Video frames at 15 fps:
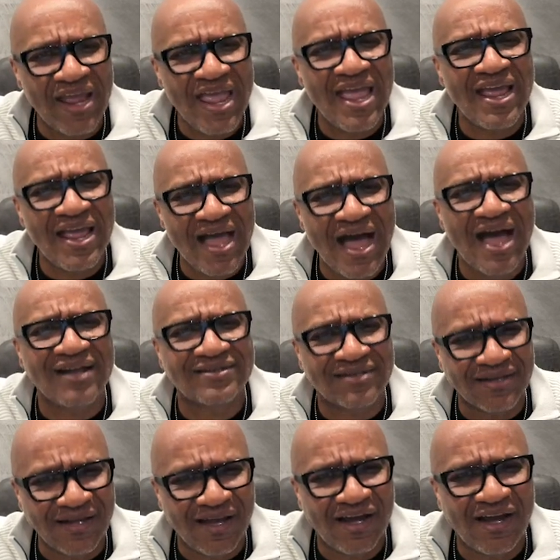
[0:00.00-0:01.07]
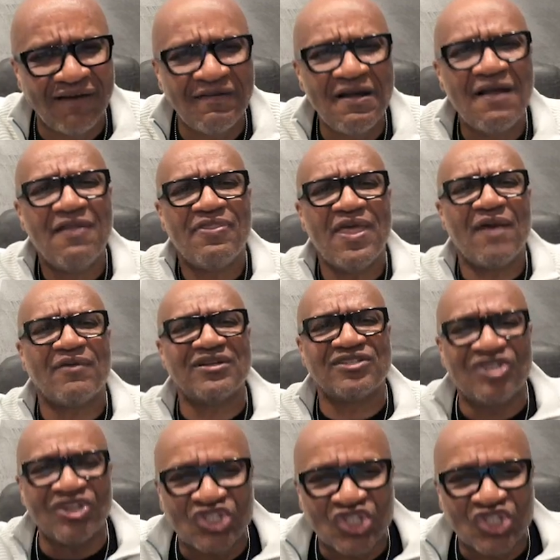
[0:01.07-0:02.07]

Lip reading: In God's love, there is the